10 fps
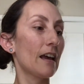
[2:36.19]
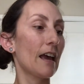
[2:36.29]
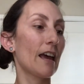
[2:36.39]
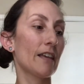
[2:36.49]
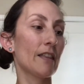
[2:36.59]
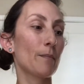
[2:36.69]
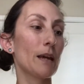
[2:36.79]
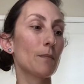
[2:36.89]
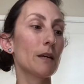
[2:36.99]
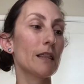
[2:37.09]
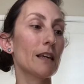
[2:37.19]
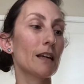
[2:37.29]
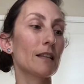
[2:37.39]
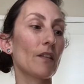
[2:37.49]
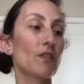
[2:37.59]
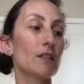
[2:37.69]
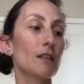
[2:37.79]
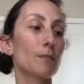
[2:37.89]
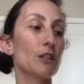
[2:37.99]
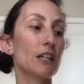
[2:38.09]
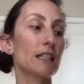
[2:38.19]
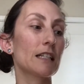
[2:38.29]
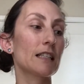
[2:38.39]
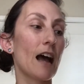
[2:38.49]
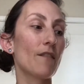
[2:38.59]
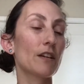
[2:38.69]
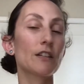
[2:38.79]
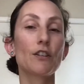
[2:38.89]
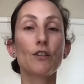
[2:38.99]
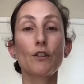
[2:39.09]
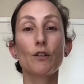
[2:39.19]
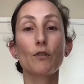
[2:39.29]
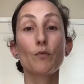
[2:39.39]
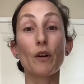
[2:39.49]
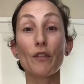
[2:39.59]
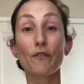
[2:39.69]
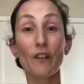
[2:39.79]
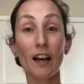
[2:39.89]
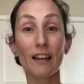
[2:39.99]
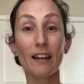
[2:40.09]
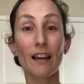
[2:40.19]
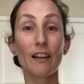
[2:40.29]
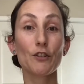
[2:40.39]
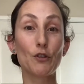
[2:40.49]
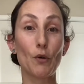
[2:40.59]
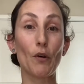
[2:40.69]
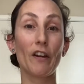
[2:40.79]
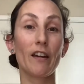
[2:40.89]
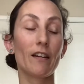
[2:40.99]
and they make me think that the subject is having to do with fun and joy.